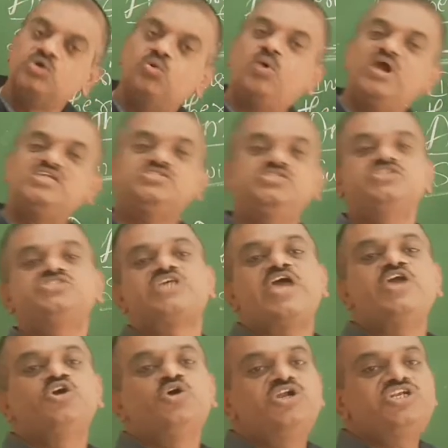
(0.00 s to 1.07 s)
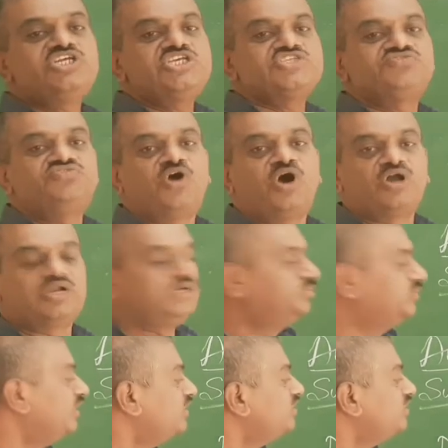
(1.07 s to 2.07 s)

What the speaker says: Once the zygote is formed,